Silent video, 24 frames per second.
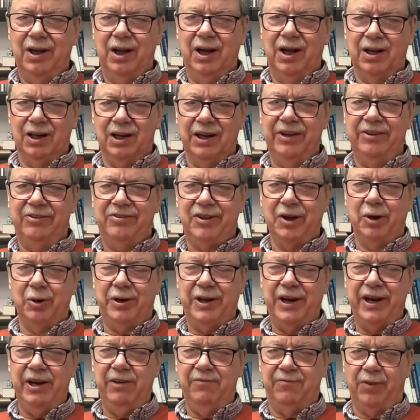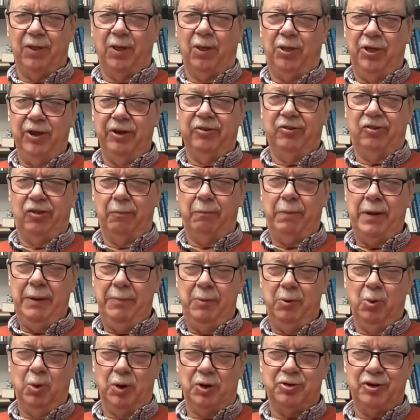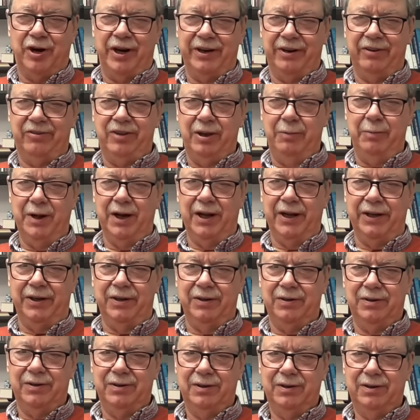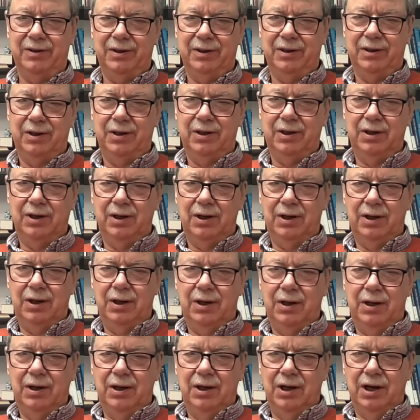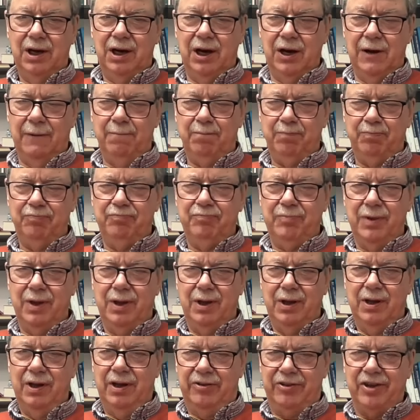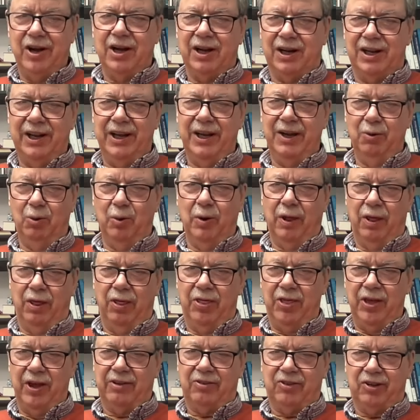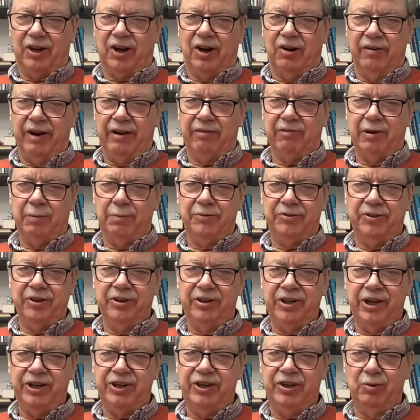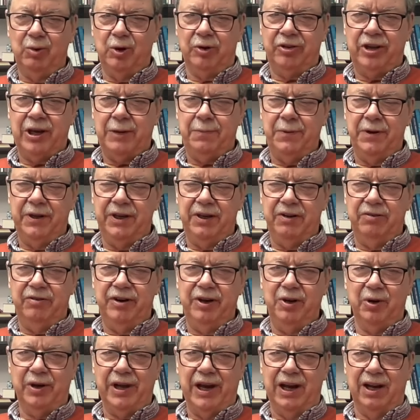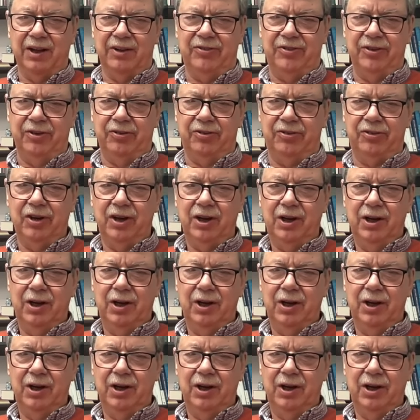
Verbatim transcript: at least okay for the things that people were trying to simulate. Um, it's unclear whether that's a correct representation of what's happening in real galaxies.